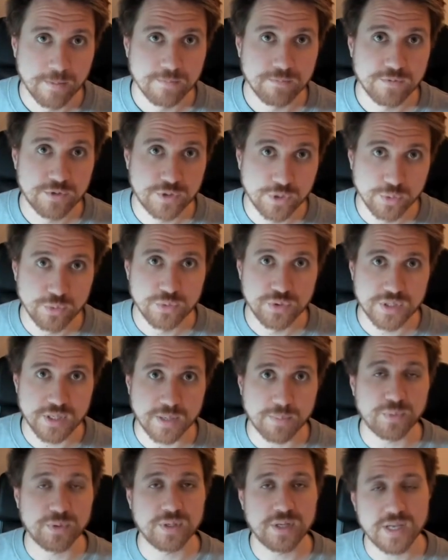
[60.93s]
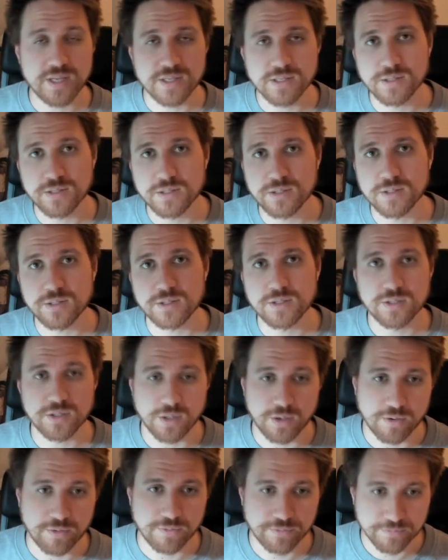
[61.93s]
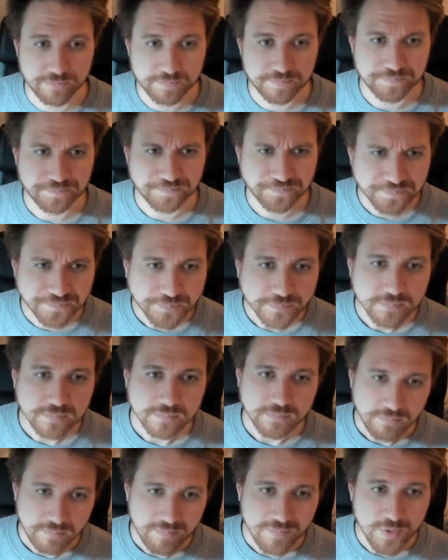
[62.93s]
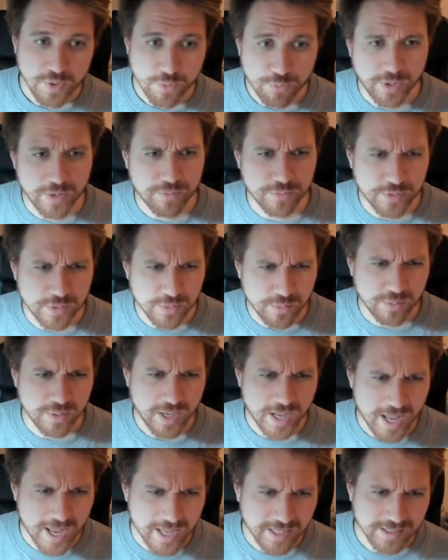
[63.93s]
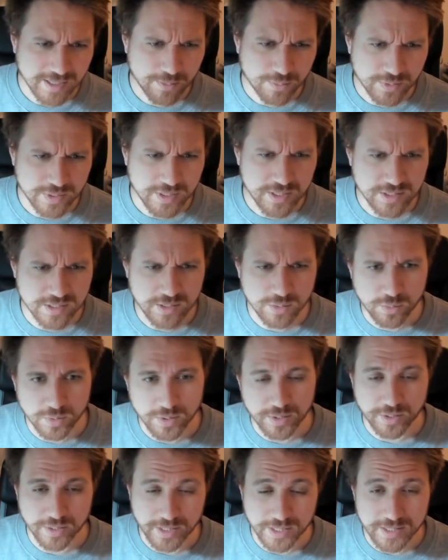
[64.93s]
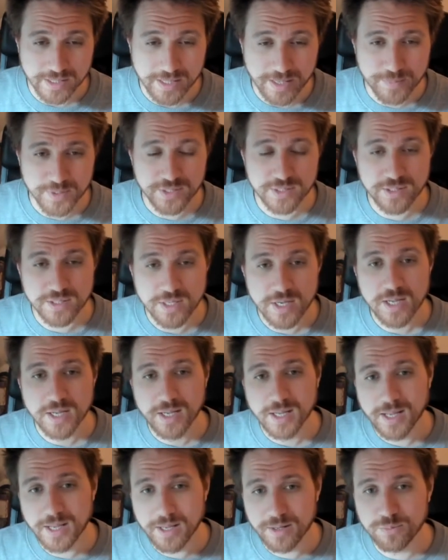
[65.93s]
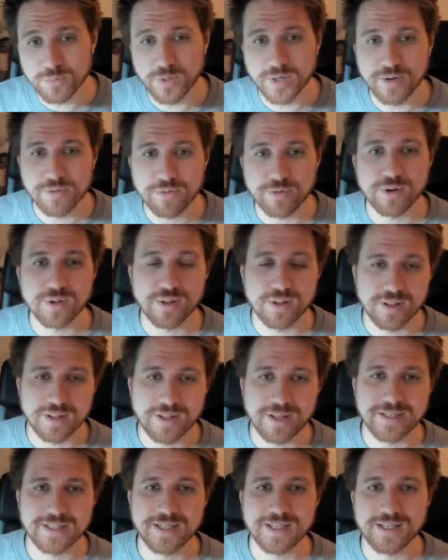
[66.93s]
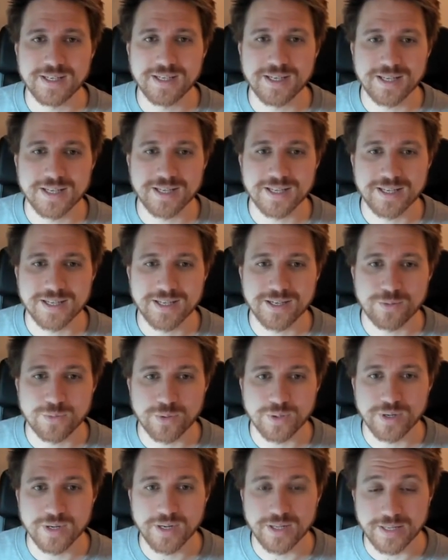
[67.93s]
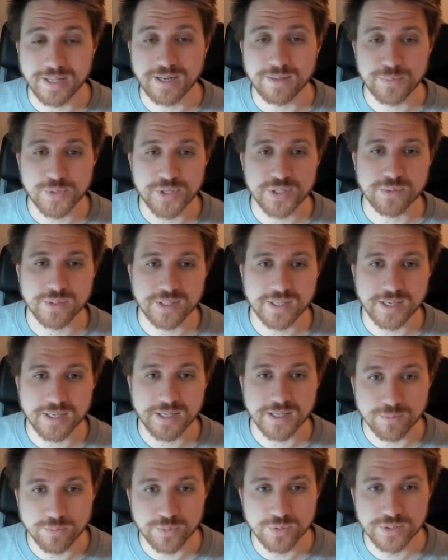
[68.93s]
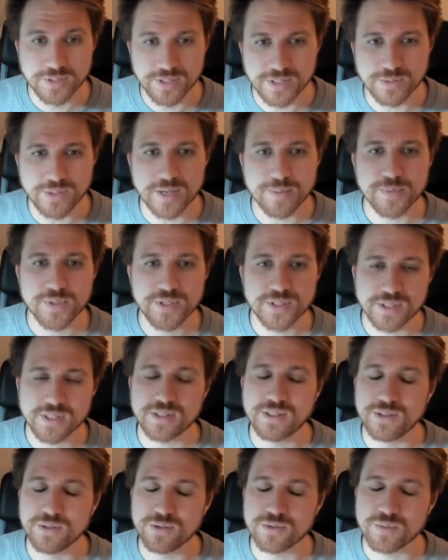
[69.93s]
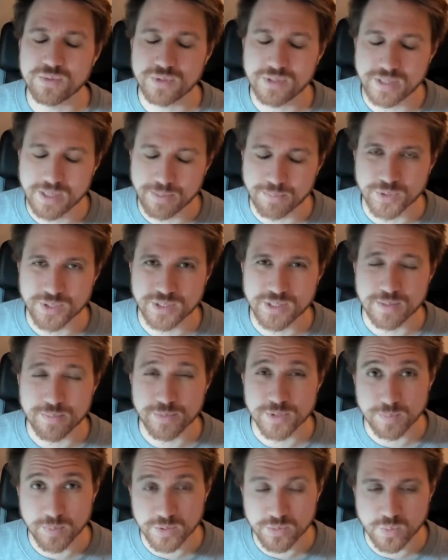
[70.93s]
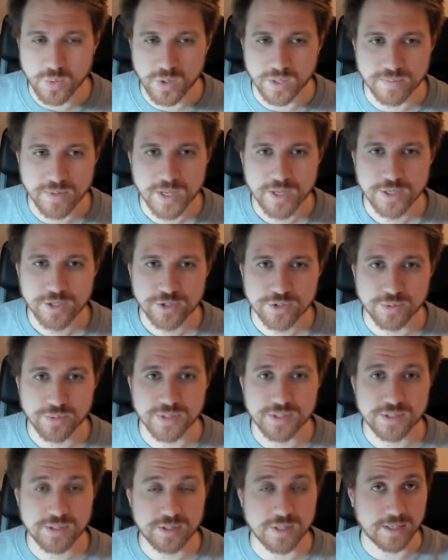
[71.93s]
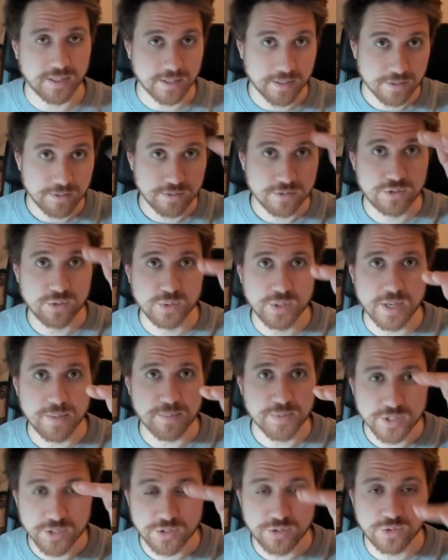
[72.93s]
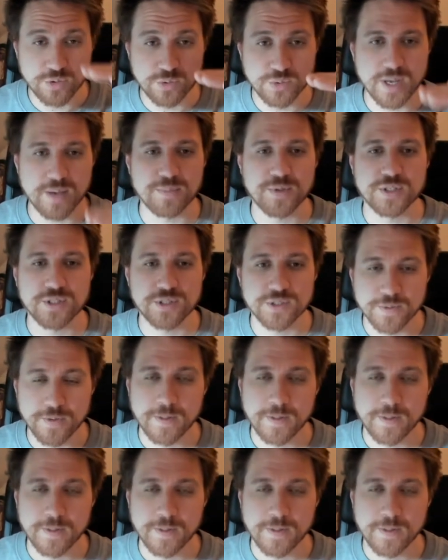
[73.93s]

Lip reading: two separate instances of whenever you attack with this, deal one arcane damage, and whenever a lightning or an elemental attack would deal damage, it deals with that much damage plus one. So it's like 2 damage, 2 damage.